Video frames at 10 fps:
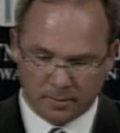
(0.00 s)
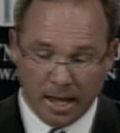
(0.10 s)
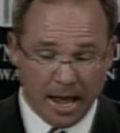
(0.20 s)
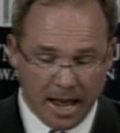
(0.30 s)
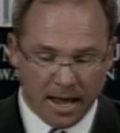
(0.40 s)

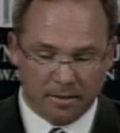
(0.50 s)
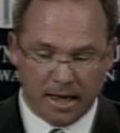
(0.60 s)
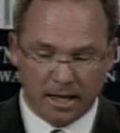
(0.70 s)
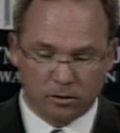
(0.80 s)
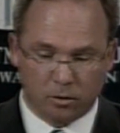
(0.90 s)
and
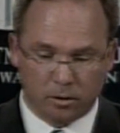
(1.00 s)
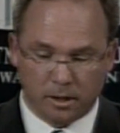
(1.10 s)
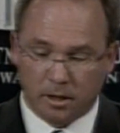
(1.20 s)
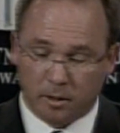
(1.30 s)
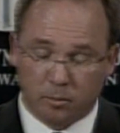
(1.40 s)
that court
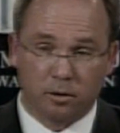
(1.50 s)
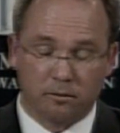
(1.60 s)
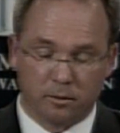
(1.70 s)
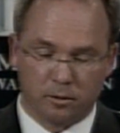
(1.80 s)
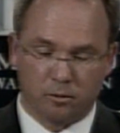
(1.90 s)
approved
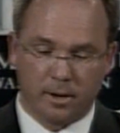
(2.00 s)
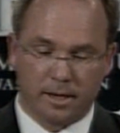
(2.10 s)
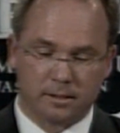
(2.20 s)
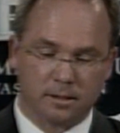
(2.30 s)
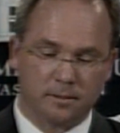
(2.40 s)
the
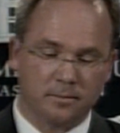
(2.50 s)
request.